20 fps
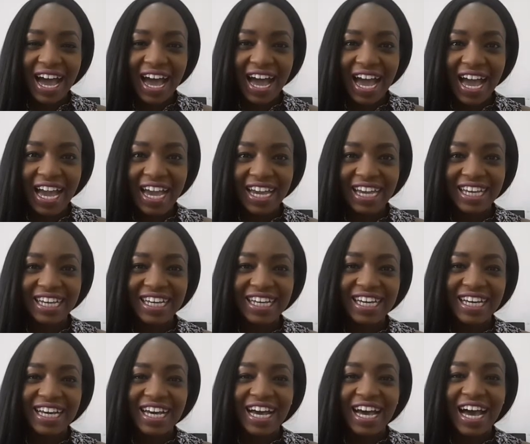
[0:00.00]
Hi,
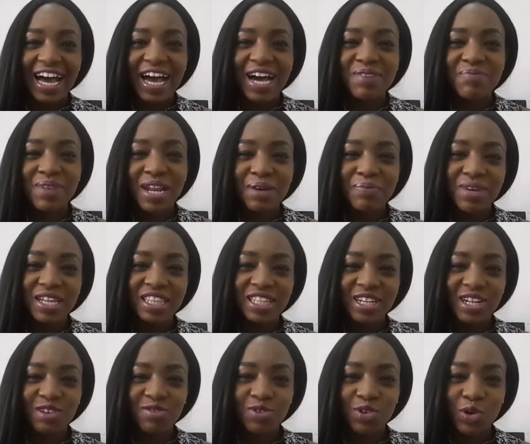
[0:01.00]
I'm Lakme the
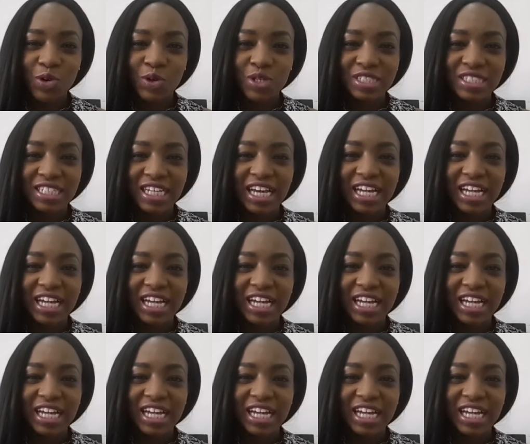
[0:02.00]
Love Coach,